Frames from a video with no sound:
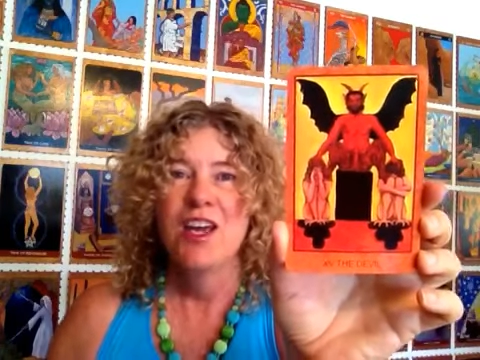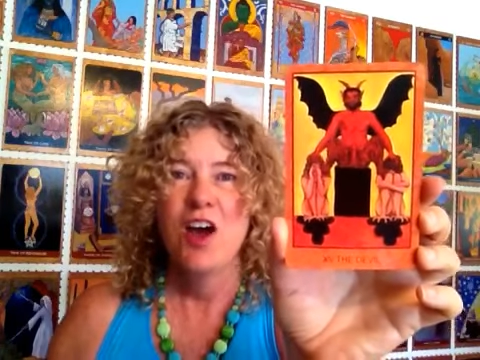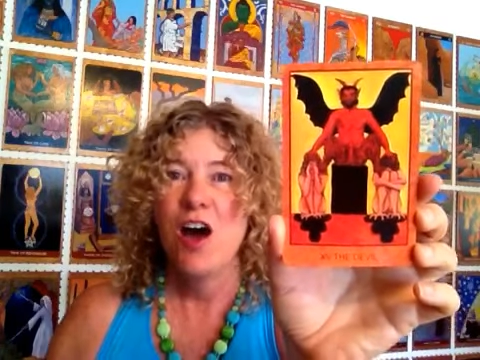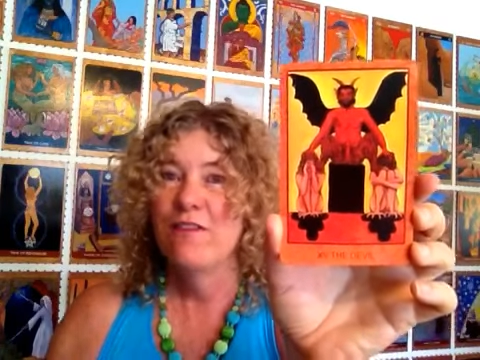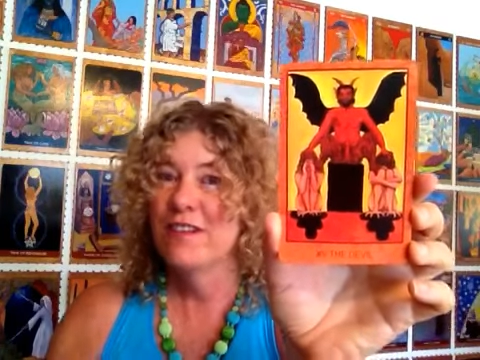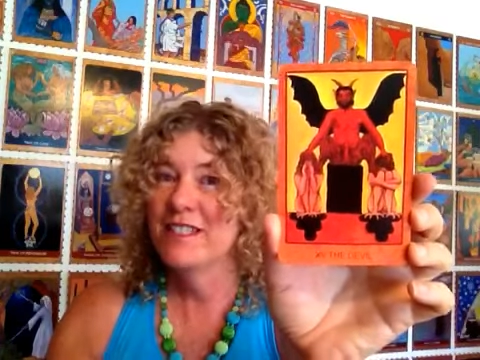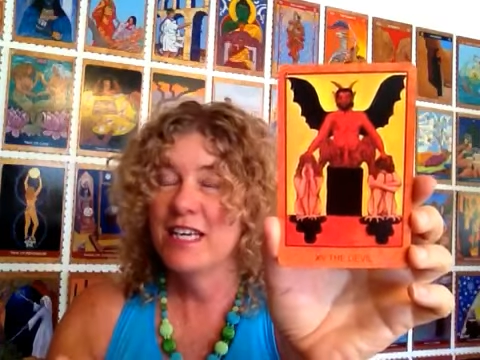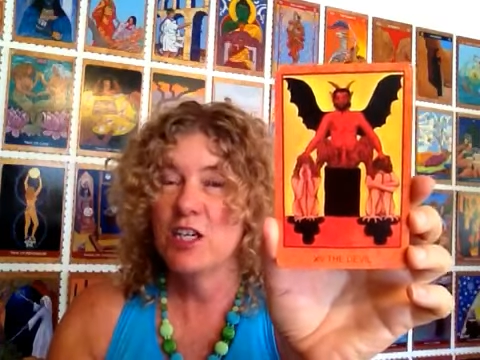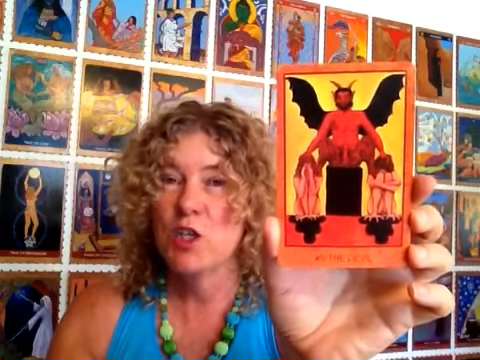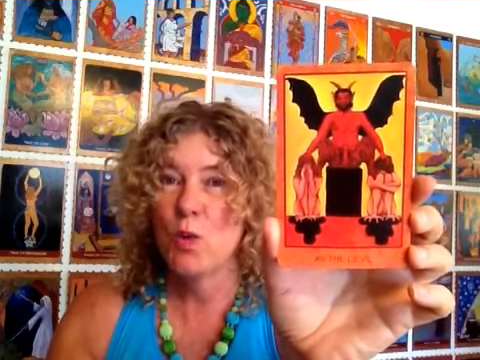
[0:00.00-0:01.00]
often
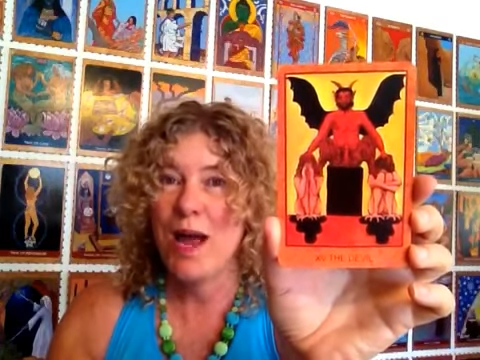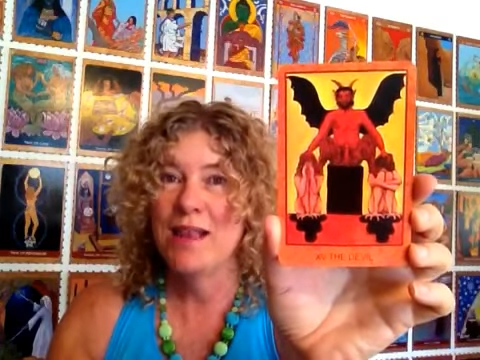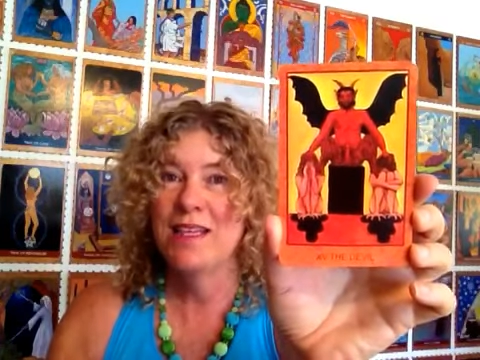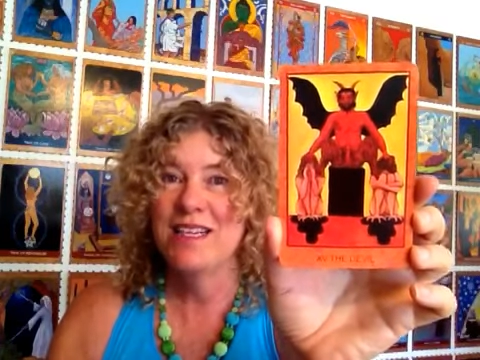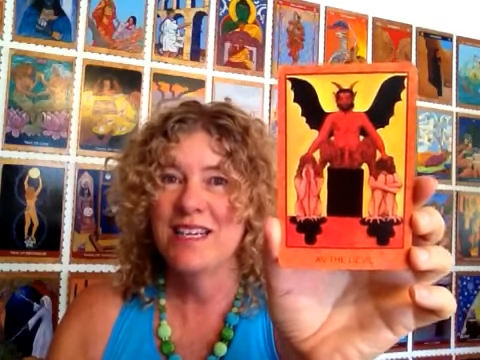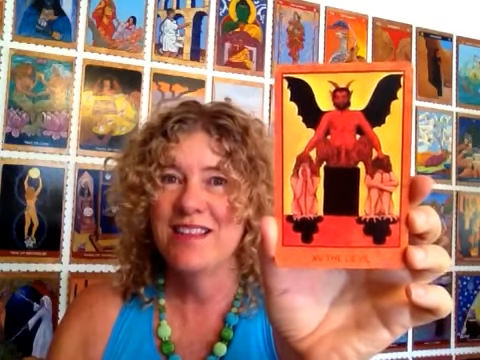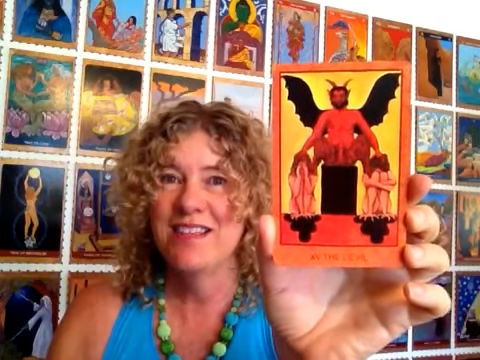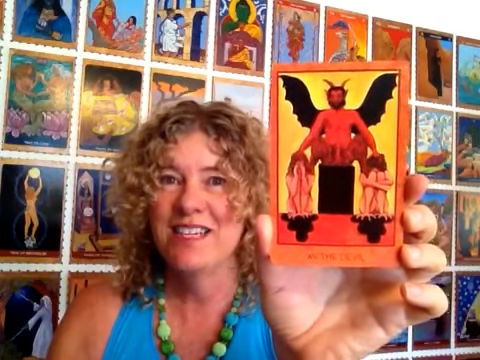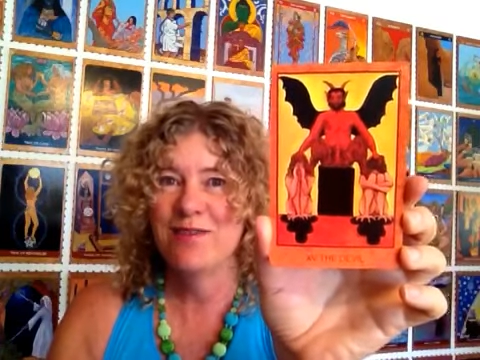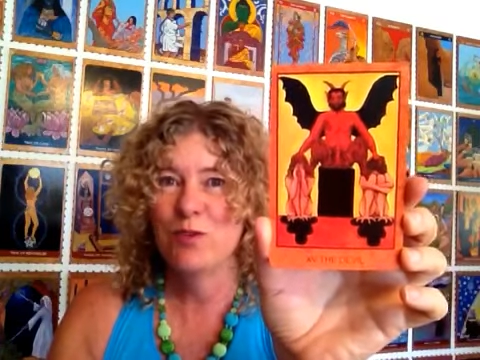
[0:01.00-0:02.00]
sexuality, the
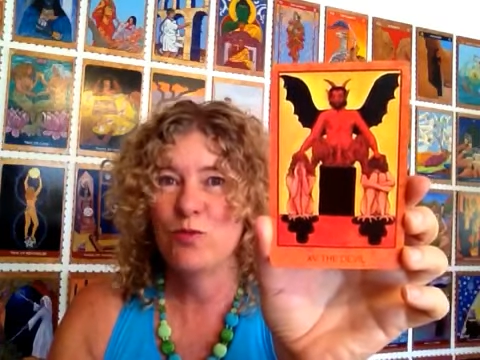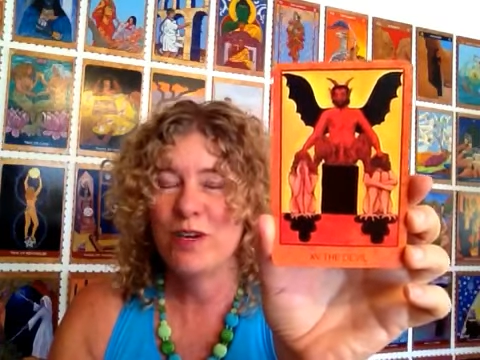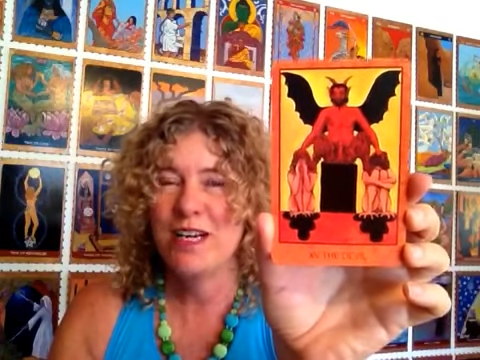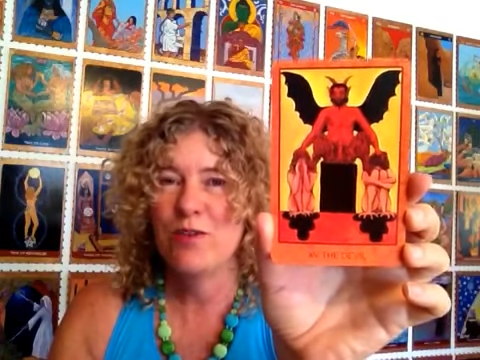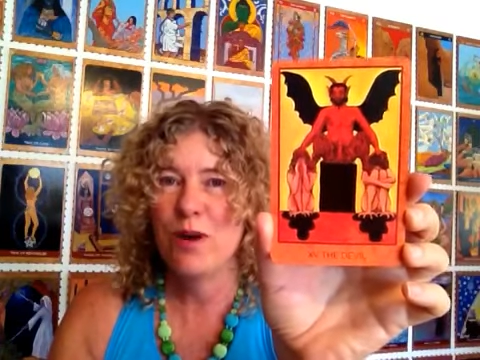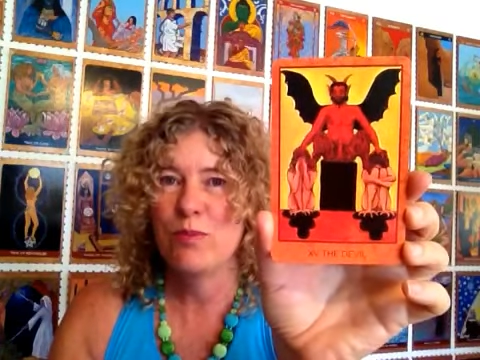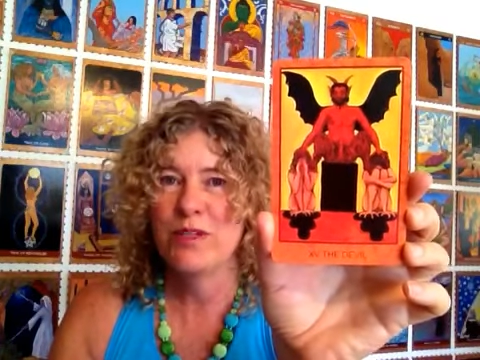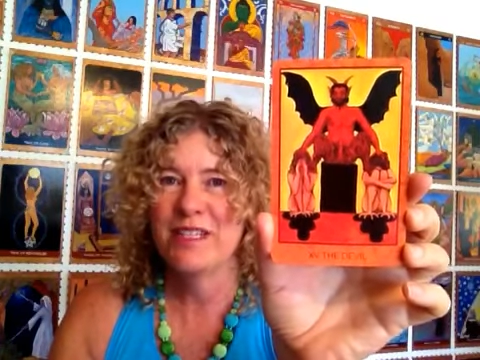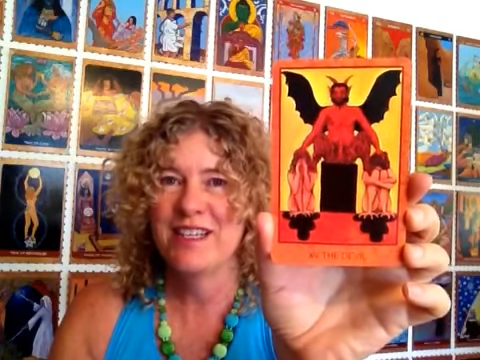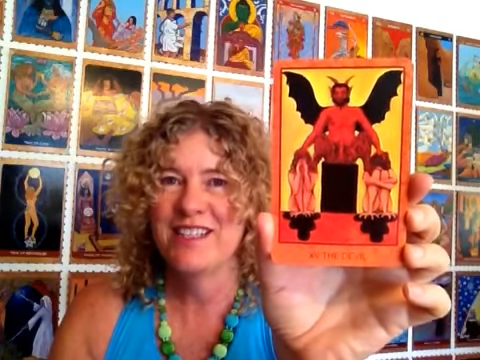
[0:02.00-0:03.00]
devil really
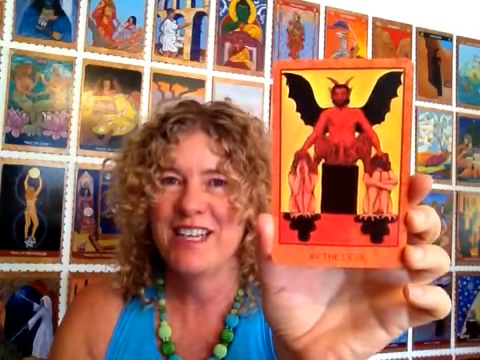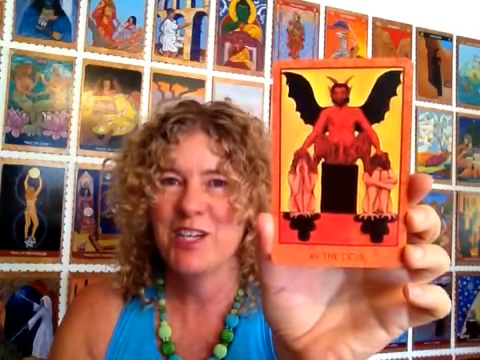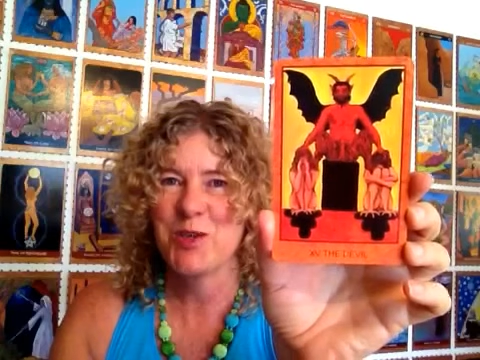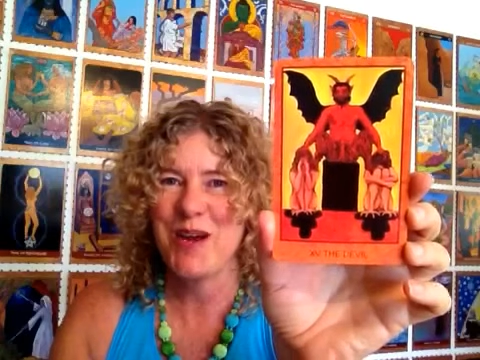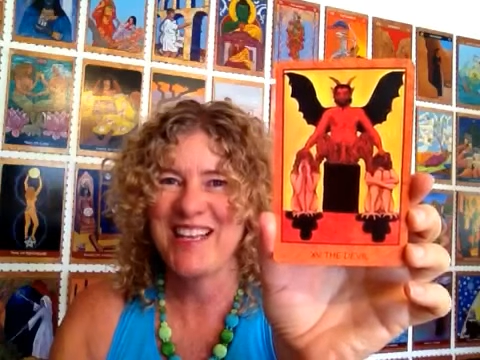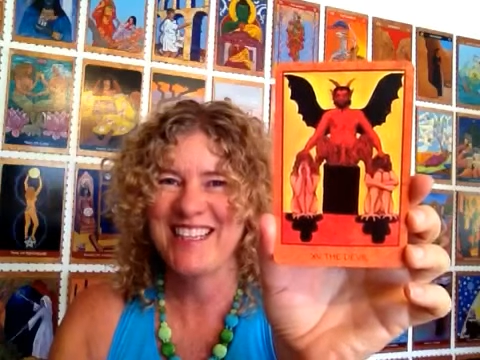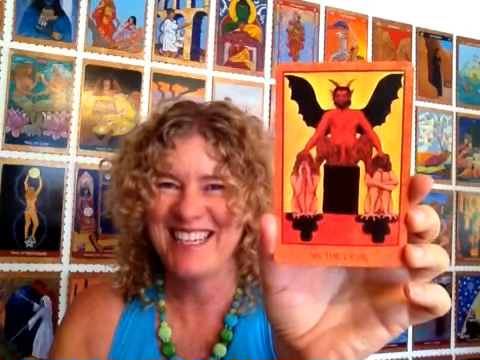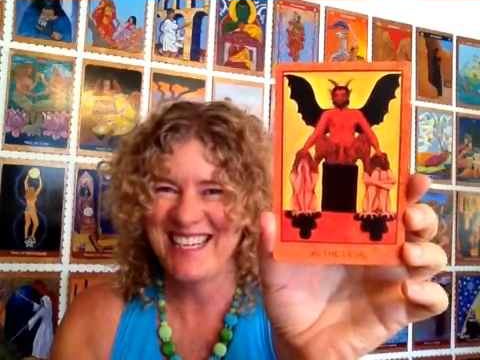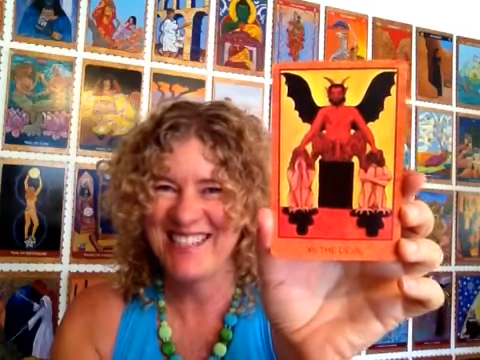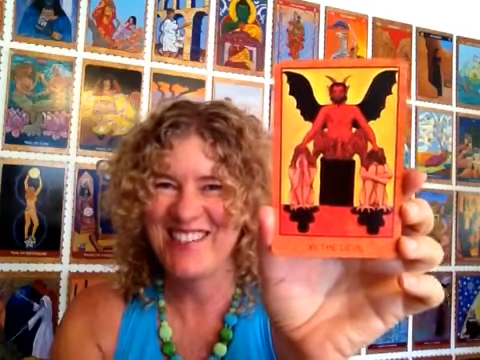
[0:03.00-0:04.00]
represents
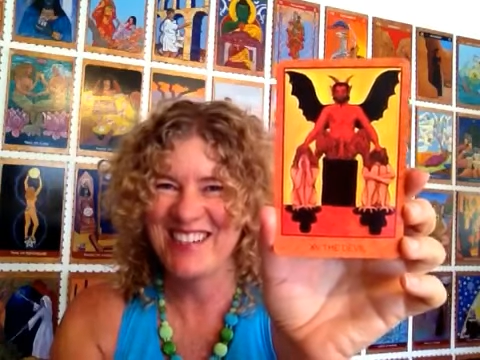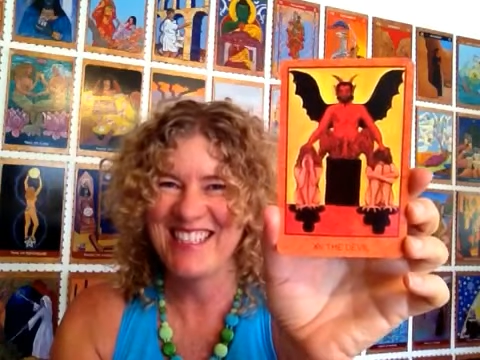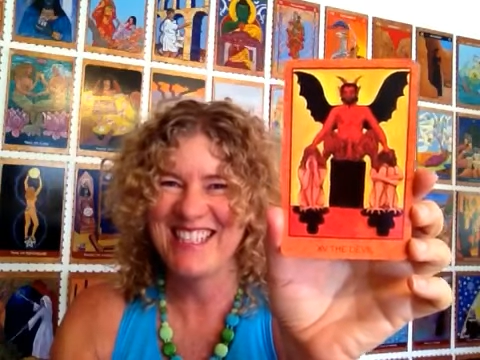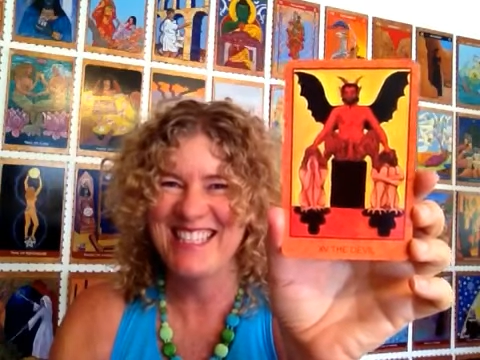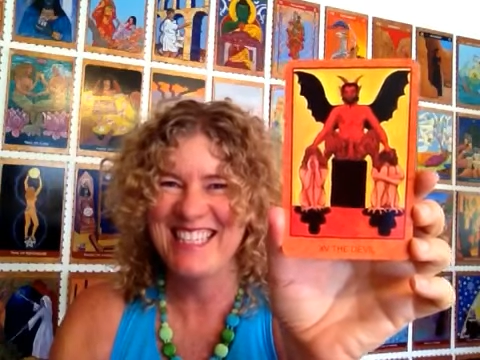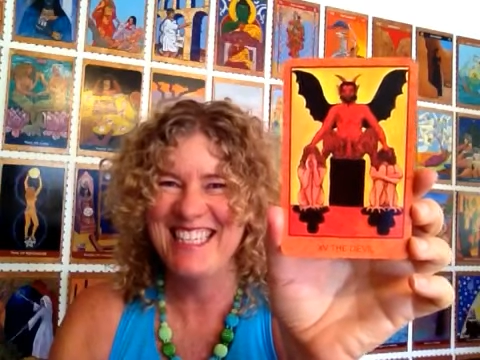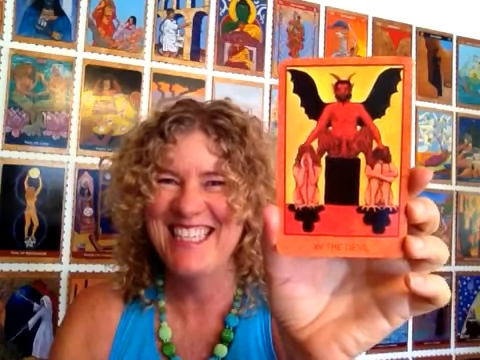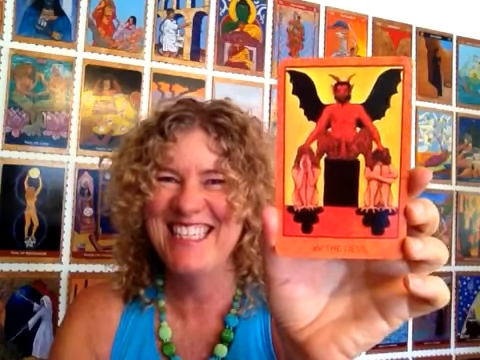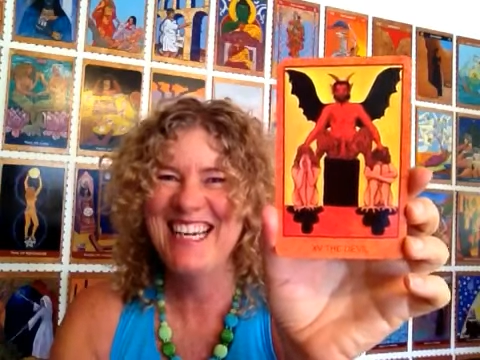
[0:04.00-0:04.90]
sexuality, as you can see,